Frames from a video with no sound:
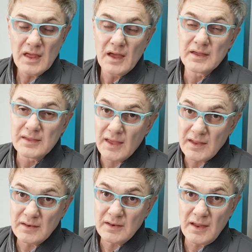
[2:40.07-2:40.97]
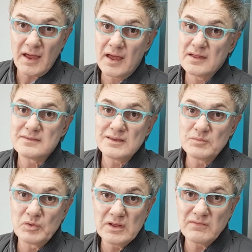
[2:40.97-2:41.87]
Again, as
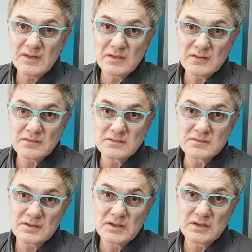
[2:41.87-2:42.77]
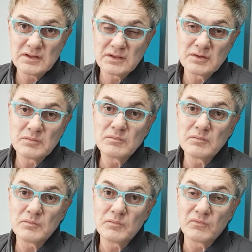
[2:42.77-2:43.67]
in previous
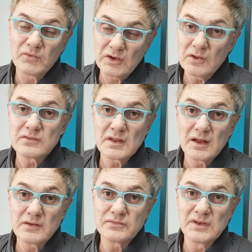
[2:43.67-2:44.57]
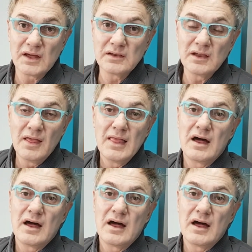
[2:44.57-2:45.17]
videos that I've done,